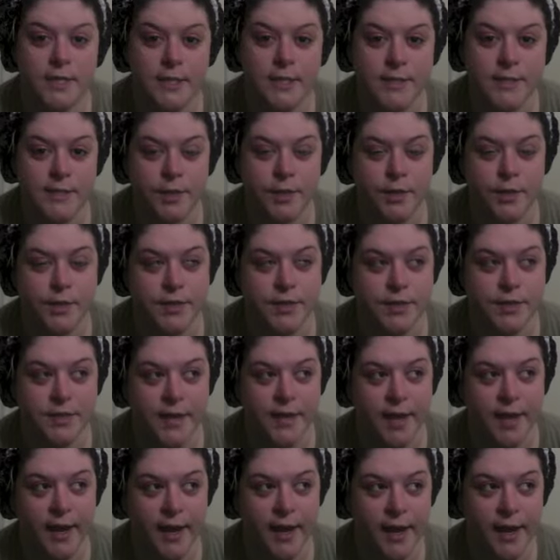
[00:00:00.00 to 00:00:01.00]
So
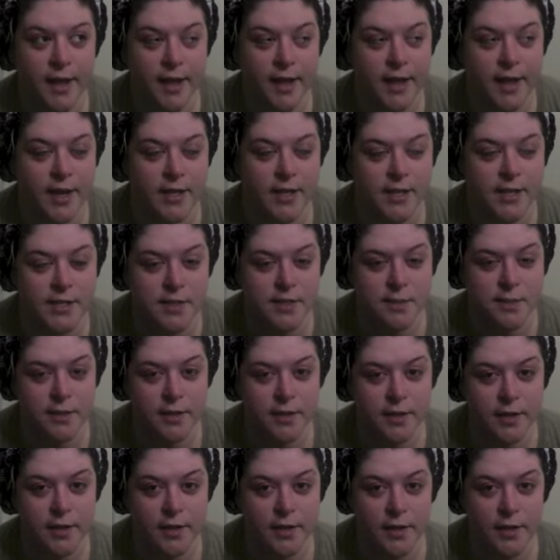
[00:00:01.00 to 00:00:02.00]
today has
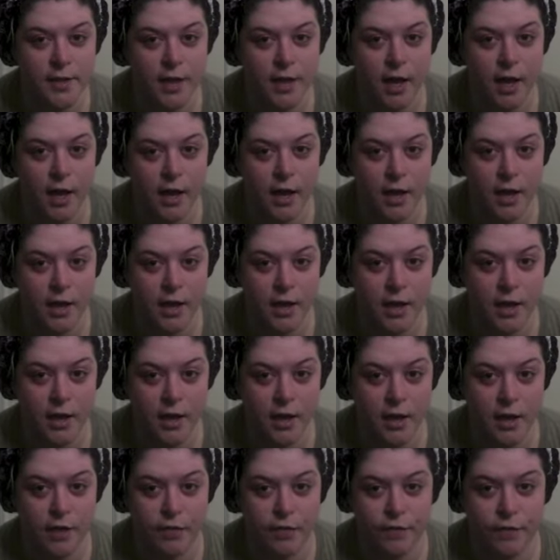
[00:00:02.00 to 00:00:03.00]
been
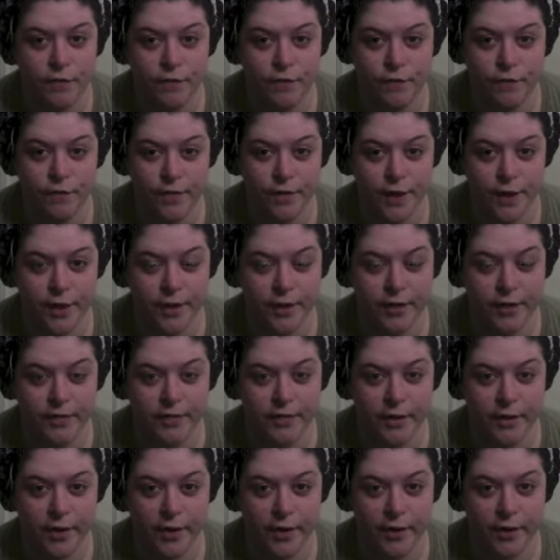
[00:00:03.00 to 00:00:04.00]
a very,
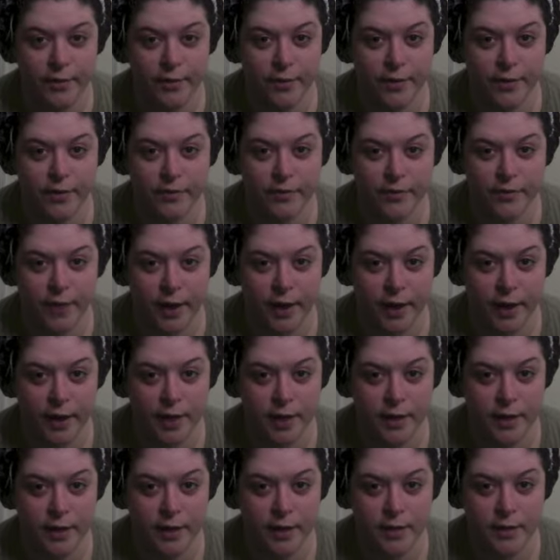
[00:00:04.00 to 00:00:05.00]
very rough
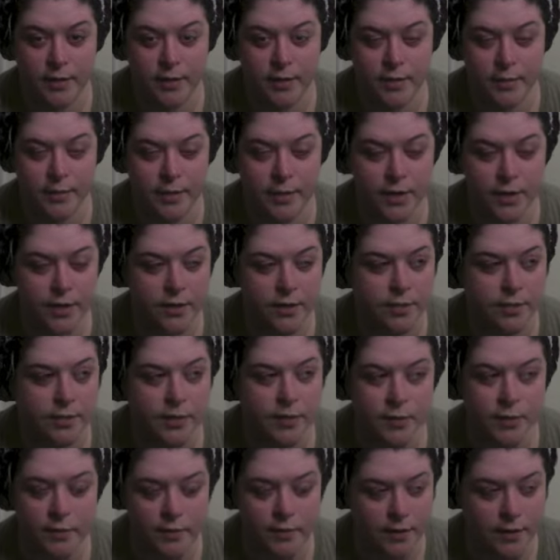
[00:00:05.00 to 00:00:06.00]
day. I'm here with
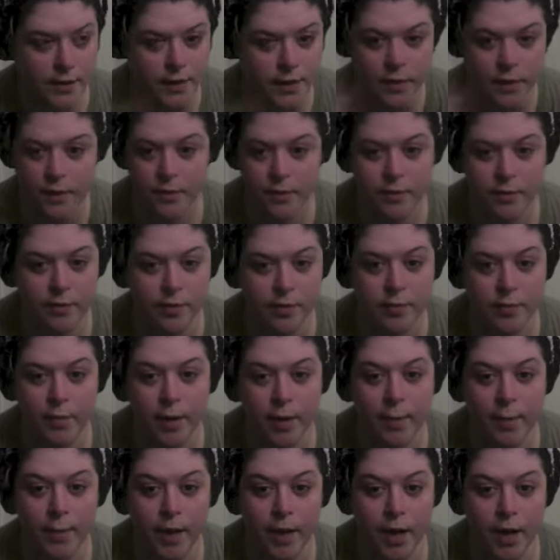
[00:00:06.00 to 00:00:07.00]
you again with
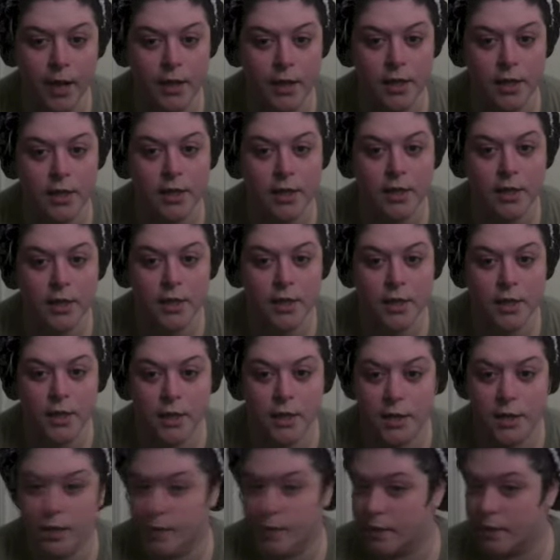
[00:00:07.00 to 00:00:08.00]
my bonnet,
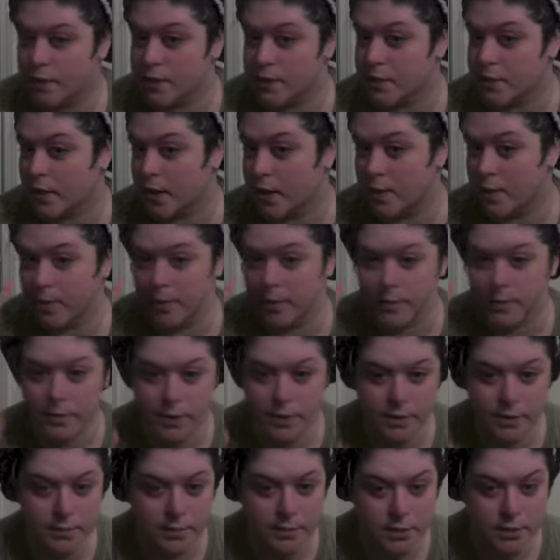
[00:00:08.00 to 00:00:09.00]
and this time I'm
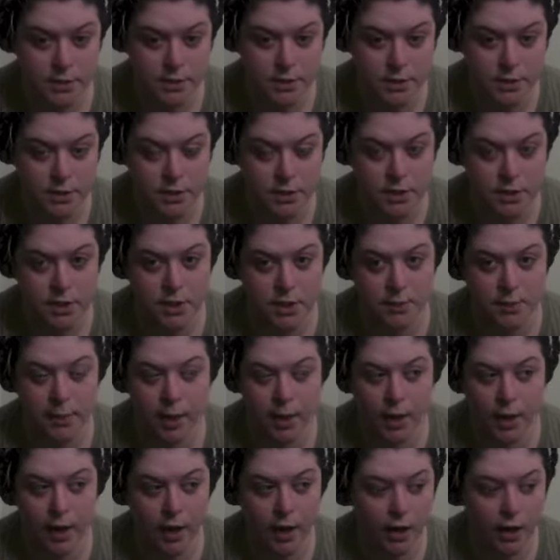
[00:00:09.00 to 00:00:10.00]
deep conditioning
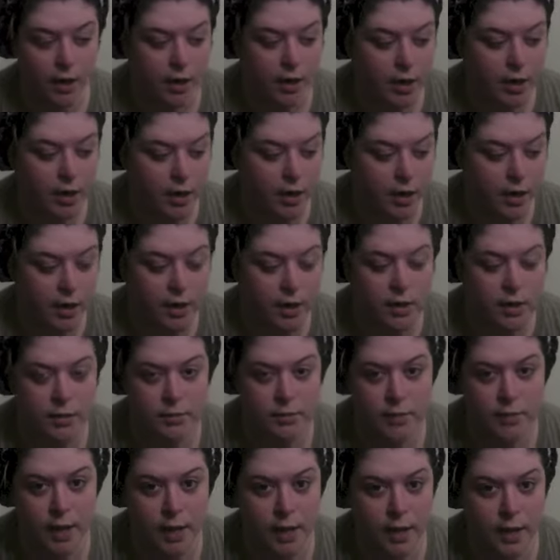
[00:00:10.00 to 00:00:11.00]
my hair.
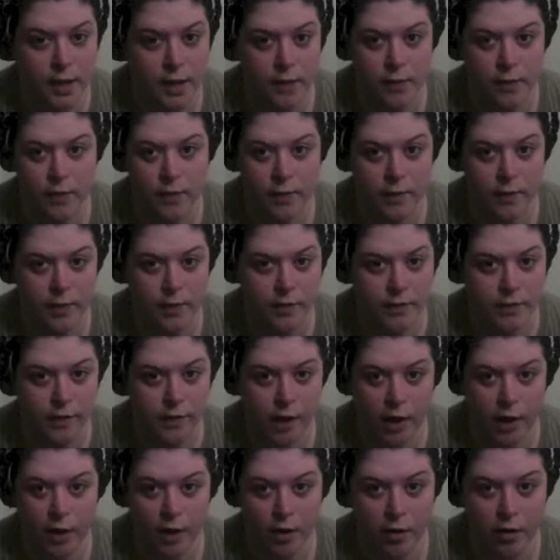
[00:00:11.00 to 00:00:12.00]
I cut the weave
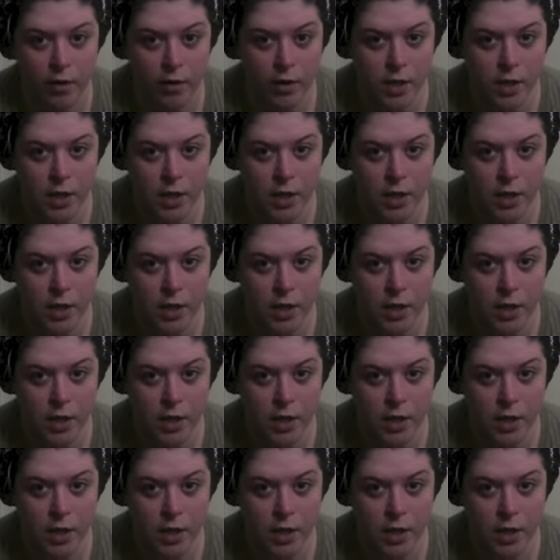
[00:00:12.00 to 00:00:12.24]
out.